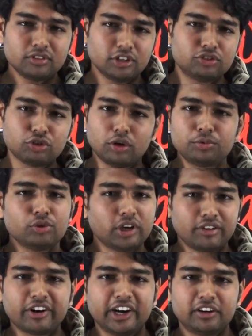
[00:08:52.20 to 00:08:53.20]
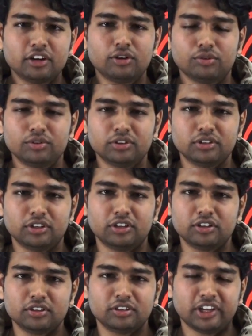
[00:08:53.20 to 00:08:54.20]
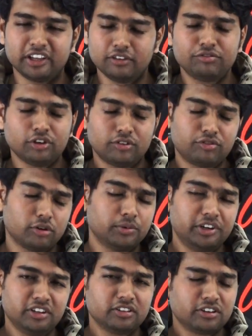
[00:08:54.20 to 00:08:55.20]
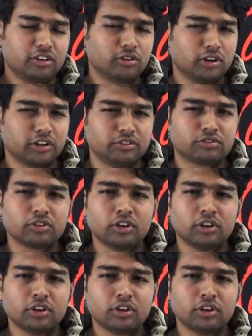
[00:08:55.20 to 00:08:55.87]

the job you have right now, like if you are from a tier 3 college,